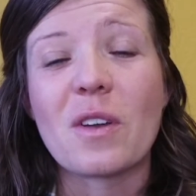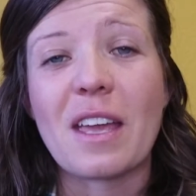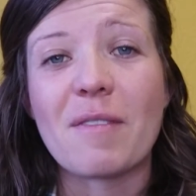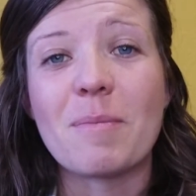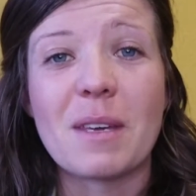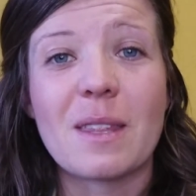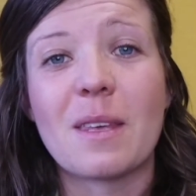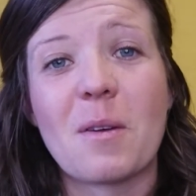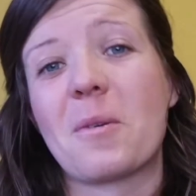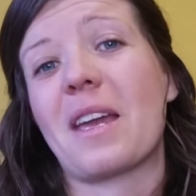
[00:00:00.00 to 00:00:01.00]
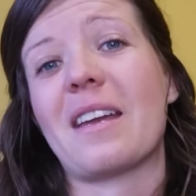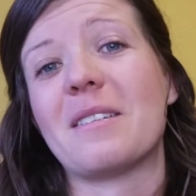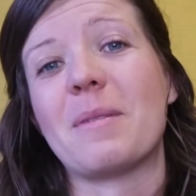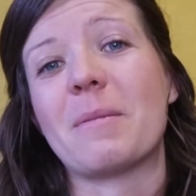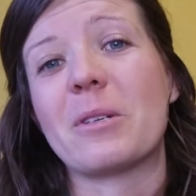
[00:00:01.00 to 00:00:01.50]
gave me the
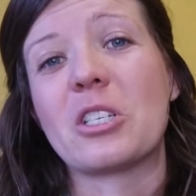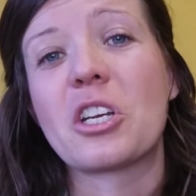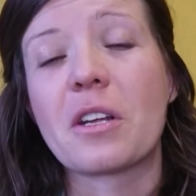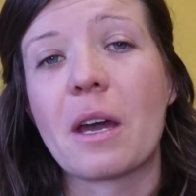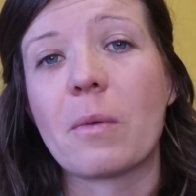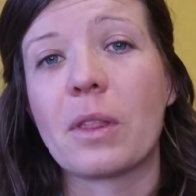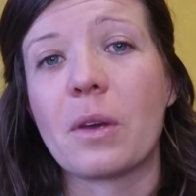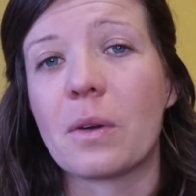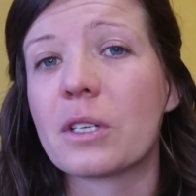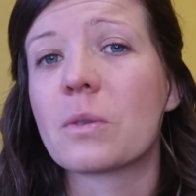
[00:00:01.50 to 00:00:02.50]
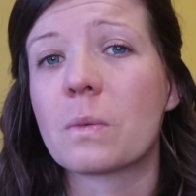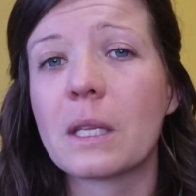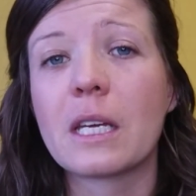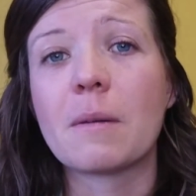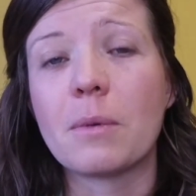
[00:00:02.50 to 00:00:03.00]
okay to be able to share that with you, and it's
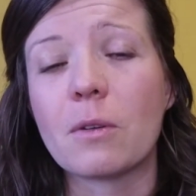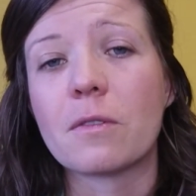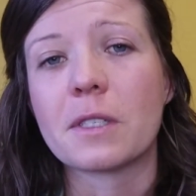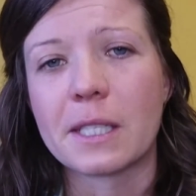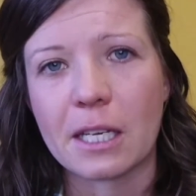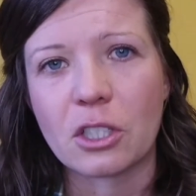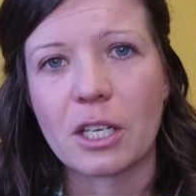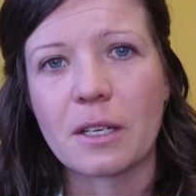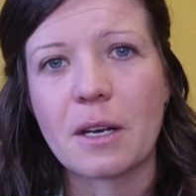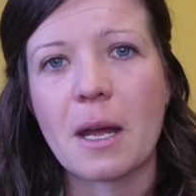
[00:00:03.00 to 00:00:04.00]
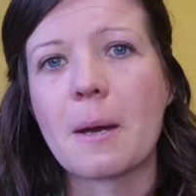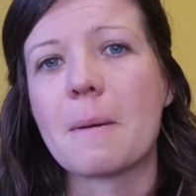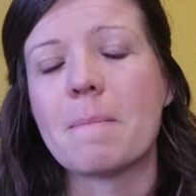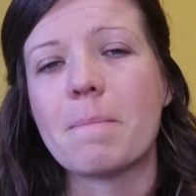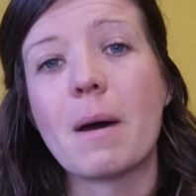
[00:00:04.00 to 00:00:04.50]
really a beautiful session.
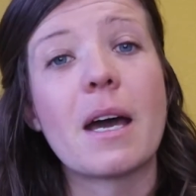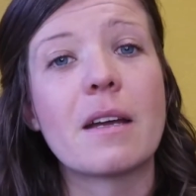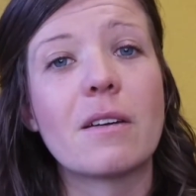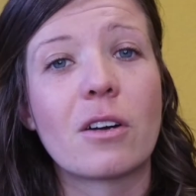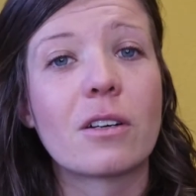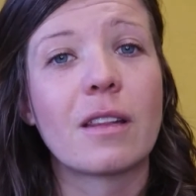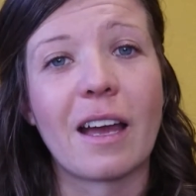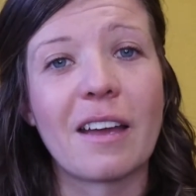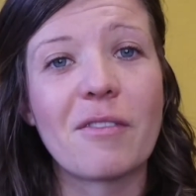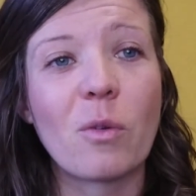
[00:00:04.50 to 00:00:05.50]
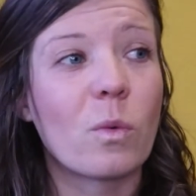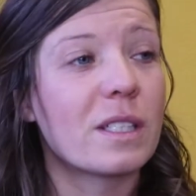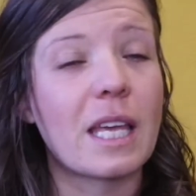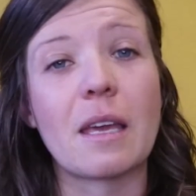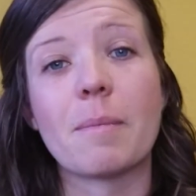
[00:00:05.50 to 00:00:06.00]
But her life
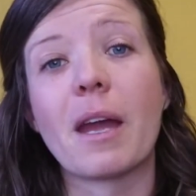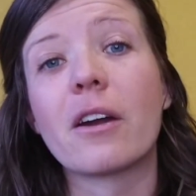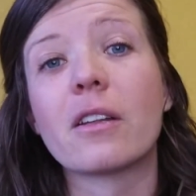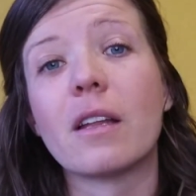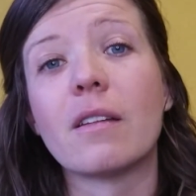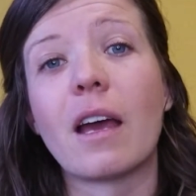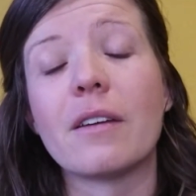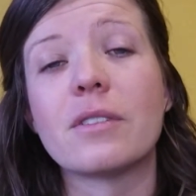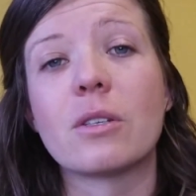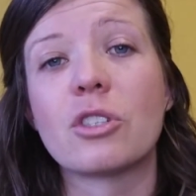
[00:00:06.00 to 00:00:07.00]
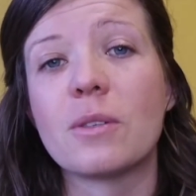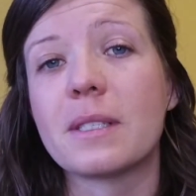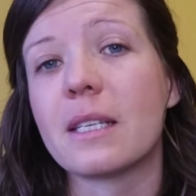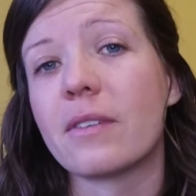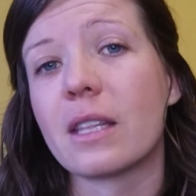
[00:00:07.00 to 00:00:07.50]
was a parallel life, so
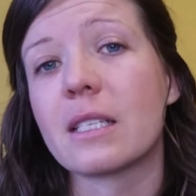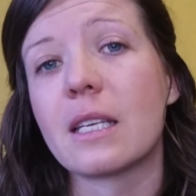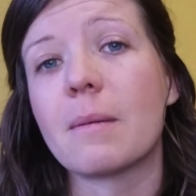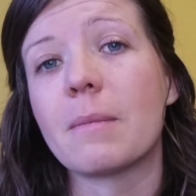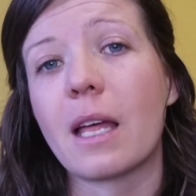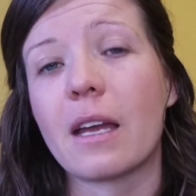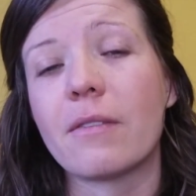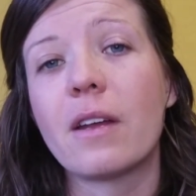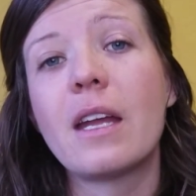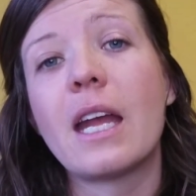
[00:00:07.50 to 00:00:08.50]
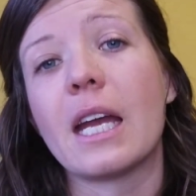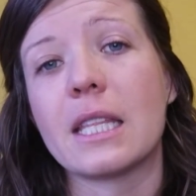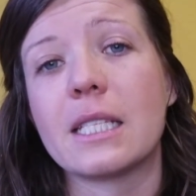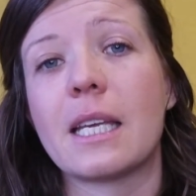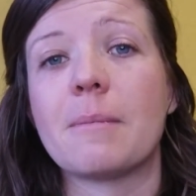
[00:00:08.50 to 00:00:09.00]
she was living the same life
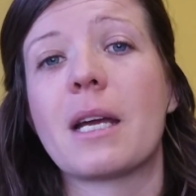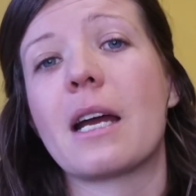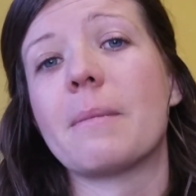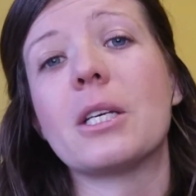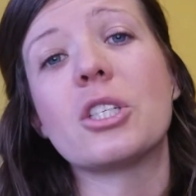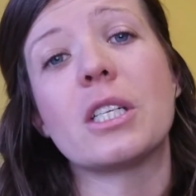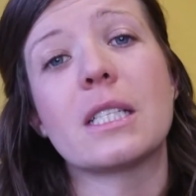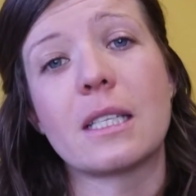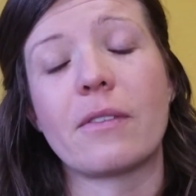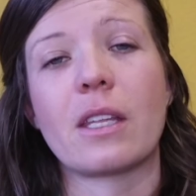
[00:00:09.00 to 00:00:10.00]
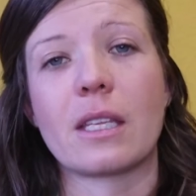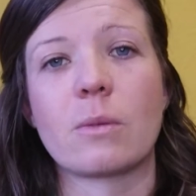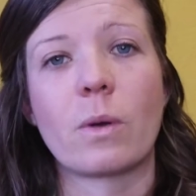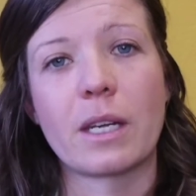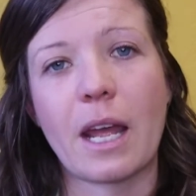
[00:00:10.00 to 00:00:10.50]
at the same time that she is living
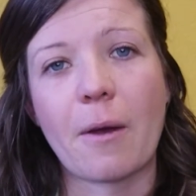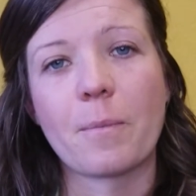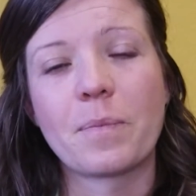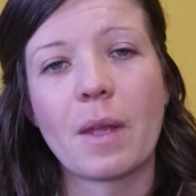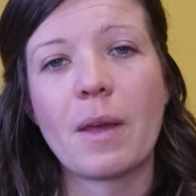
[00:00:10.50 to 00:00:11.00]
this one now.